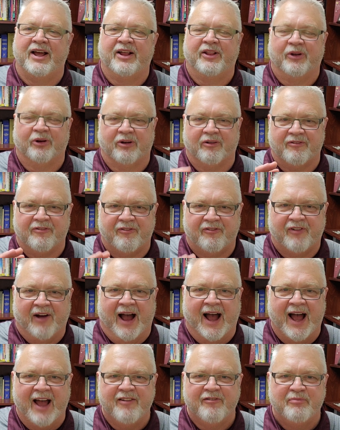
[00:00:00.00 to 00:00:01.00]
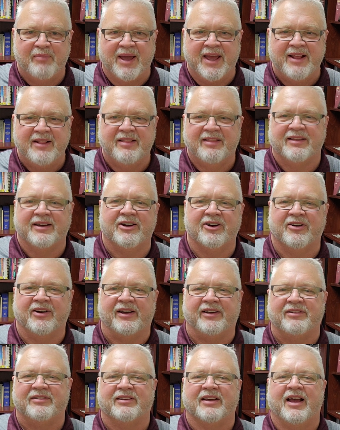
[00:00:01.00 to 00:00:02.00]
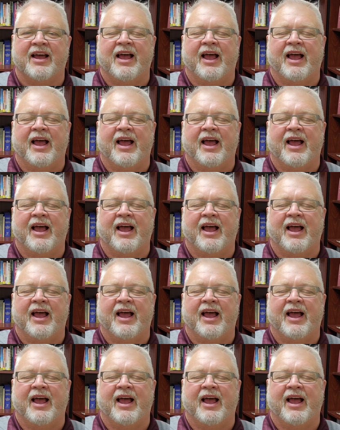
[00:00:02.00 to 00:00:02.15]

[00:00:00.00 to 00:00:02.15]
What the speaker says: There are five main theories,